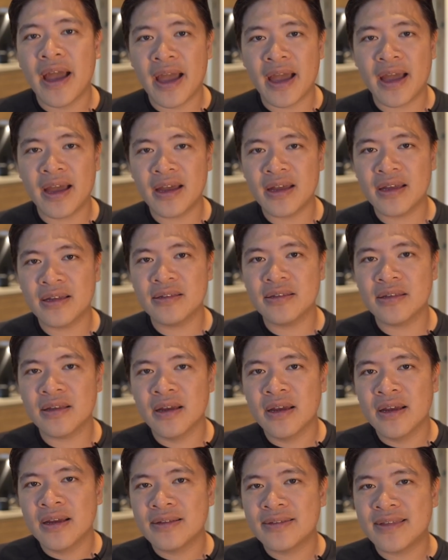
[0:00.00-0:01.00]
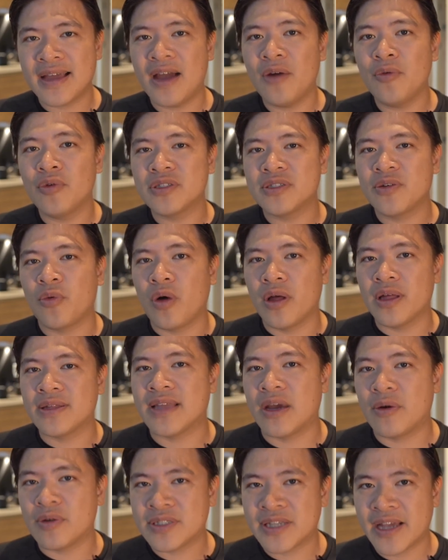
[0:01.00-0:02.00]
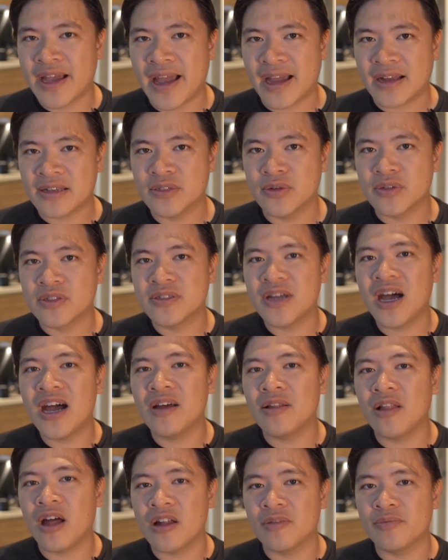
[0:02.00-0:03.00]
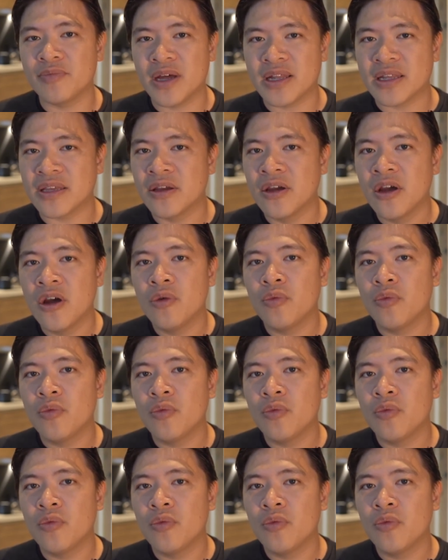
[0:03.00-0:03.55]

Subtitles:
And that was a wallet that was hacked. So it's not a lot of money.